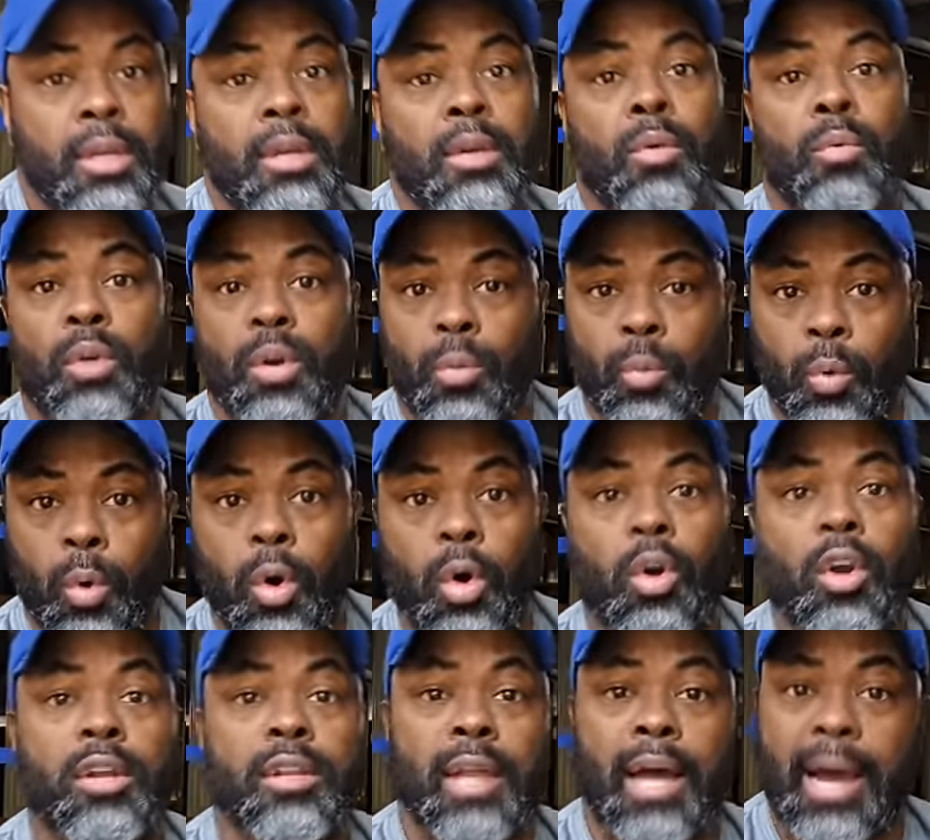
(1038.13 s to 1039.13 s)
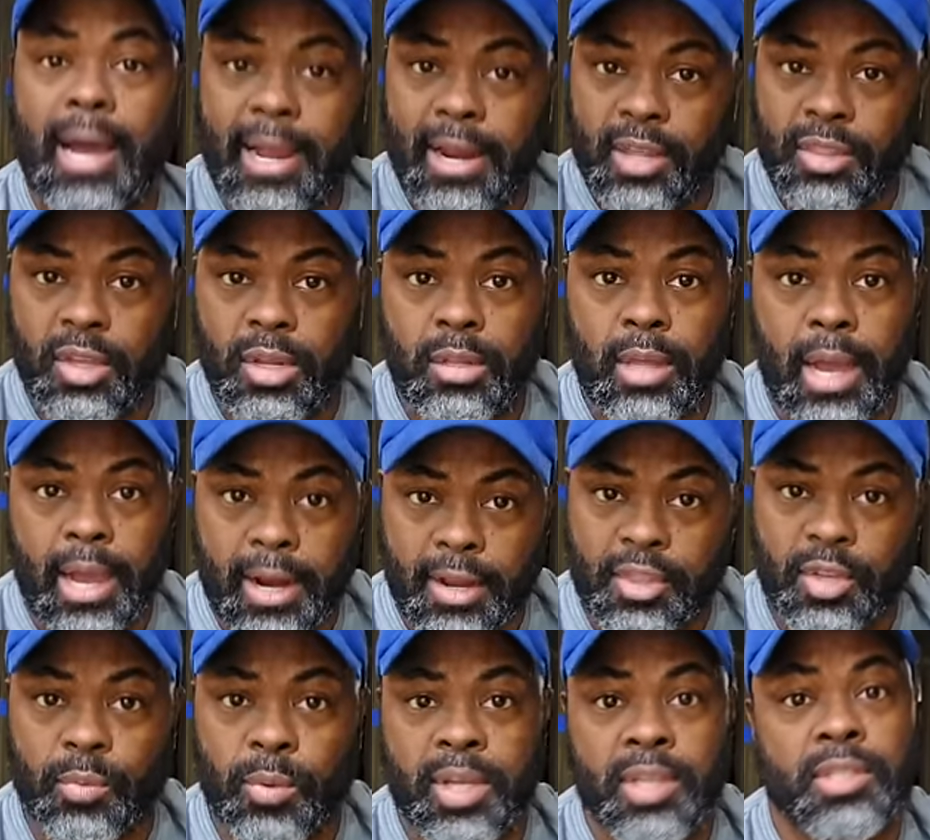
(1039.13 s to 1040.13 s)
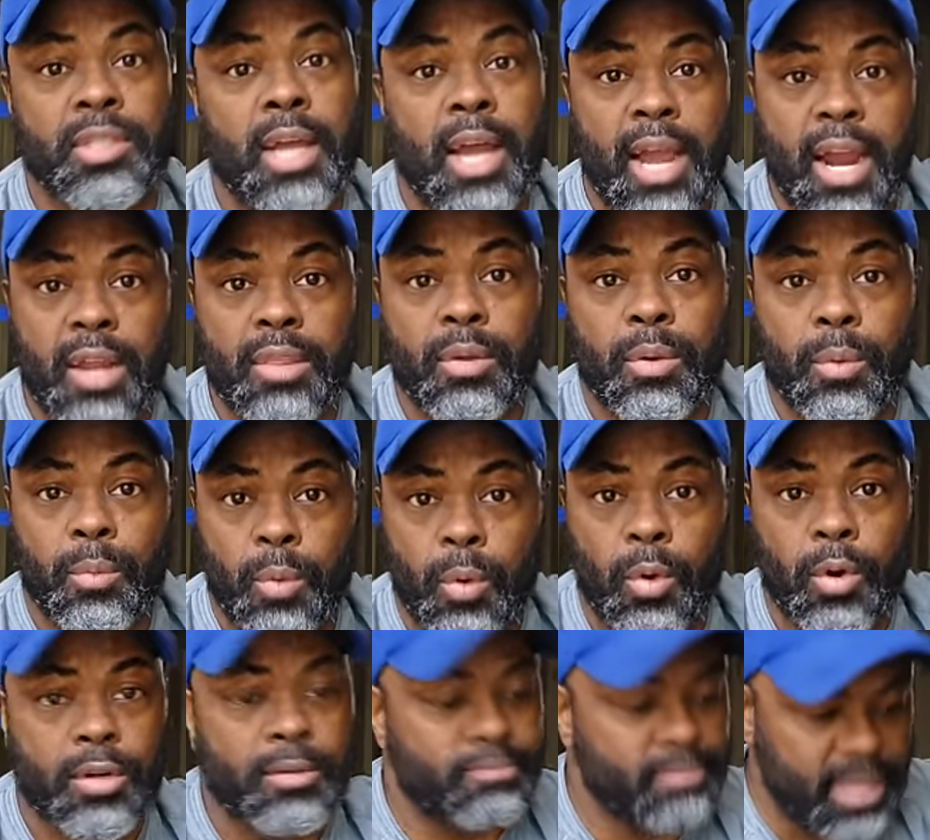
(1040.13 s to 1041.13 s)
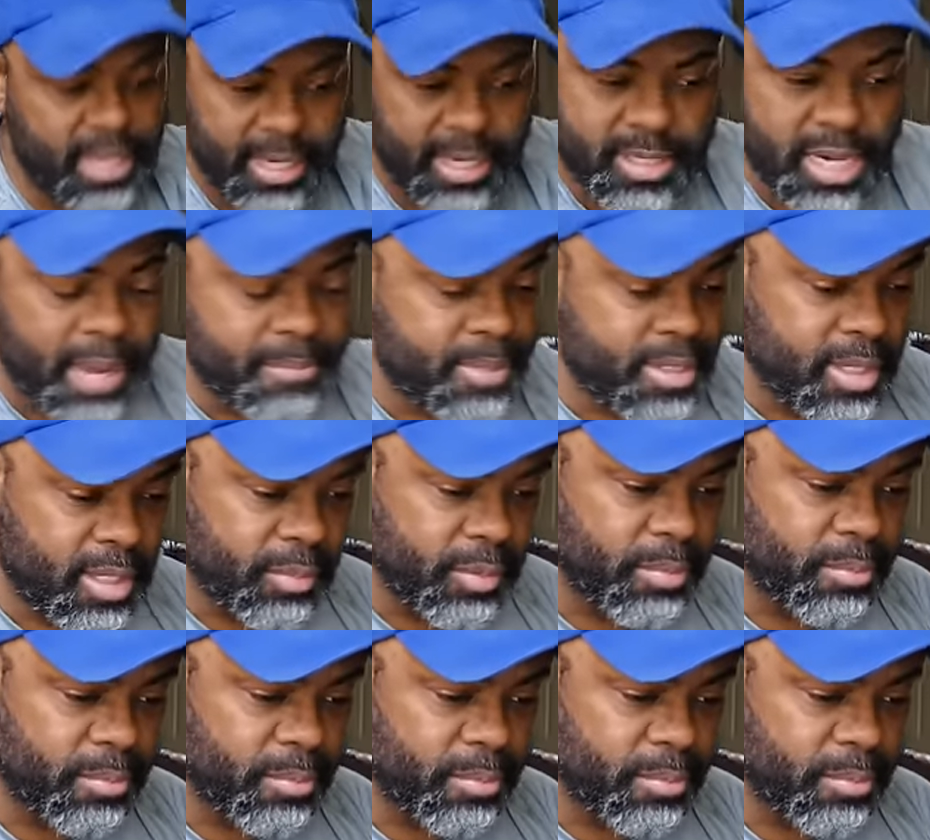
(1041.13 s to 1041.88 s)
reward, the higher the higher the risk, the higher the reward. Anytime you're dealing with